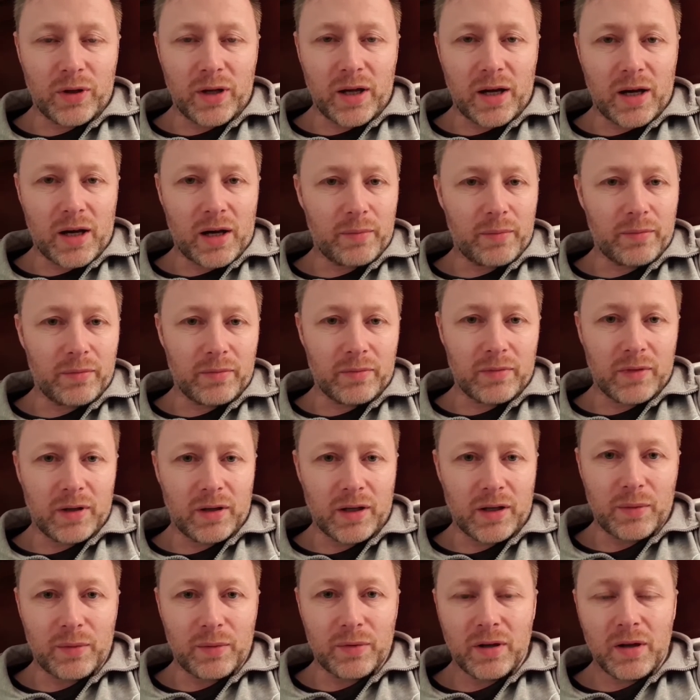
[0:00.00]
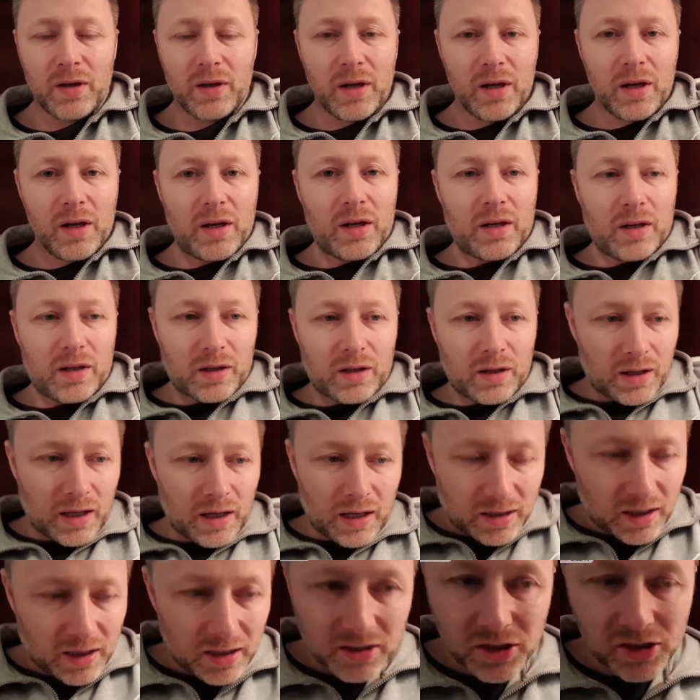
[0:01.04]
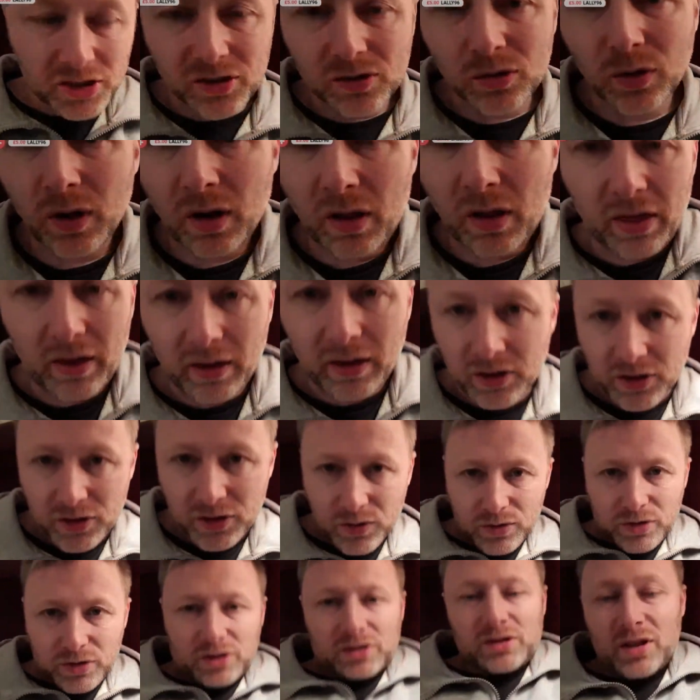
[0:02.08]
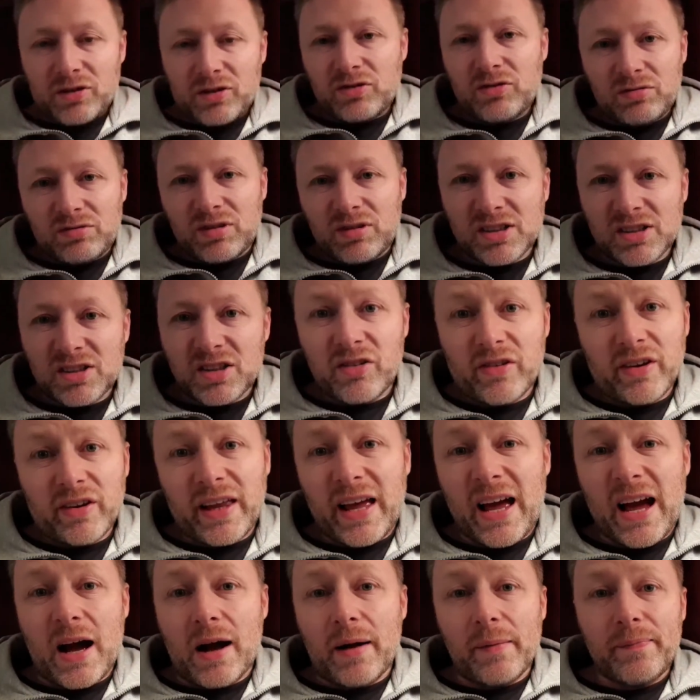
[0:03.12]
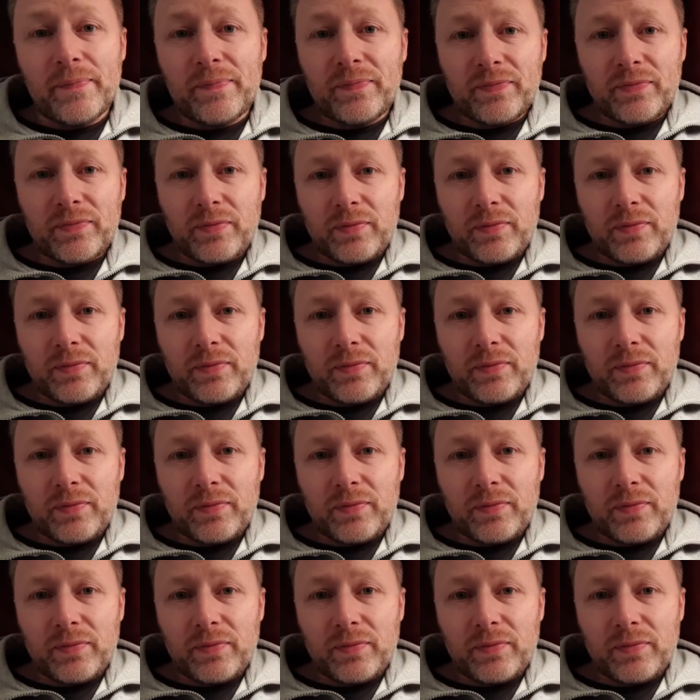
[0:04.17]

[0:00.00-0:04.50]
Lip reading: wouldn't happen. That just sort of thing just doesn't really happen.